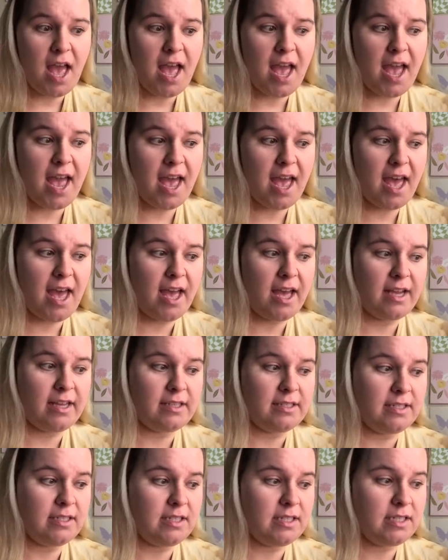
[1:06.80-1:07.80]

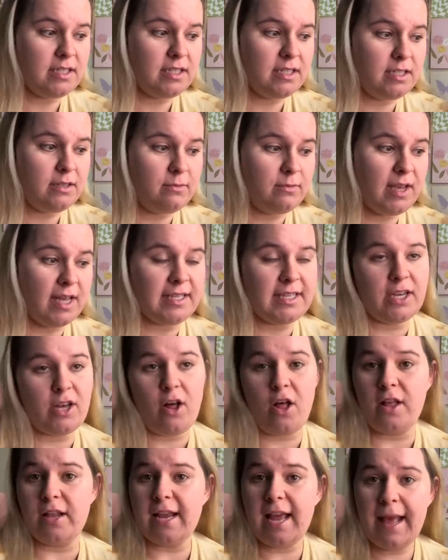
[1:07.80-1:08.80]
And we had to like
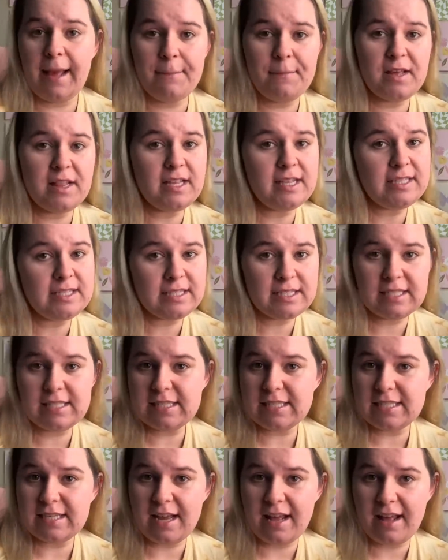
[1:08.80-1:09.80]
call an ambulance and
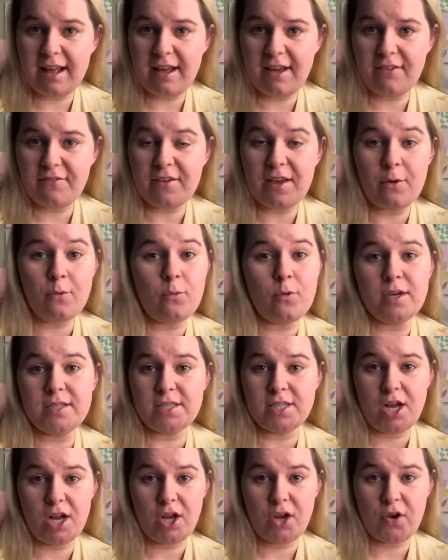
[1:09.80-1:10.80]
stuff. It was
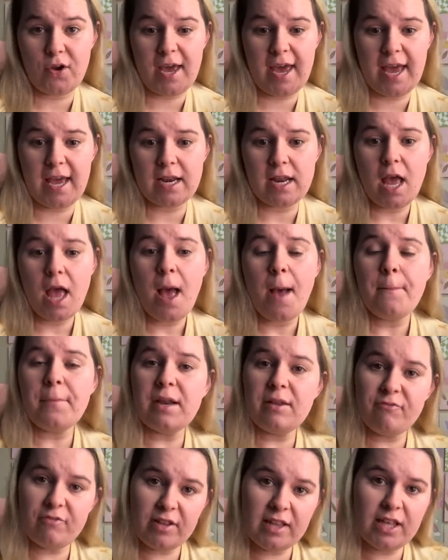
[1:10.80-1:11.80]
not great, but
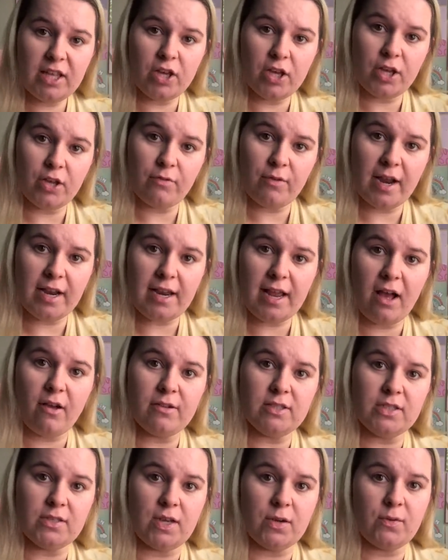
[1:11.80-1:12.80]
I'm feeling good right now.
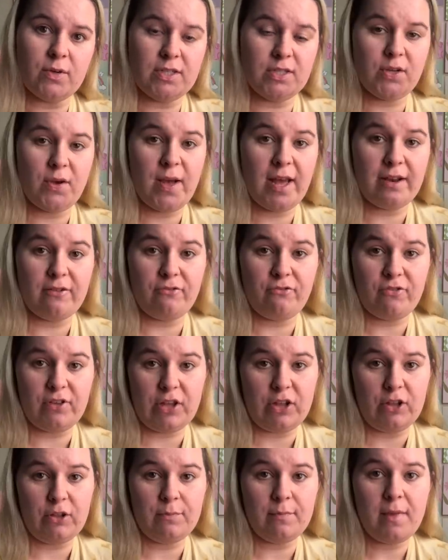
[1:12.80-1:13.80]
And so I wanted to go ahead and
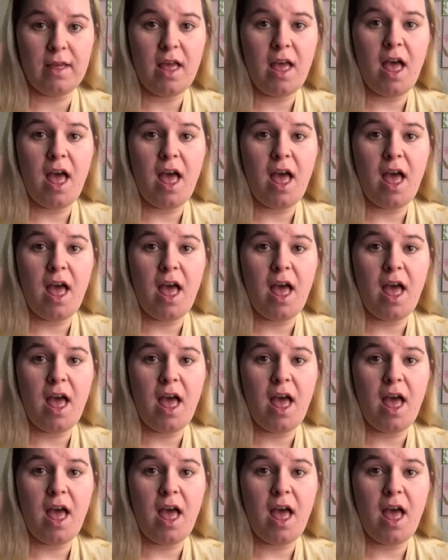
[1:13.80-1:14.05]
film.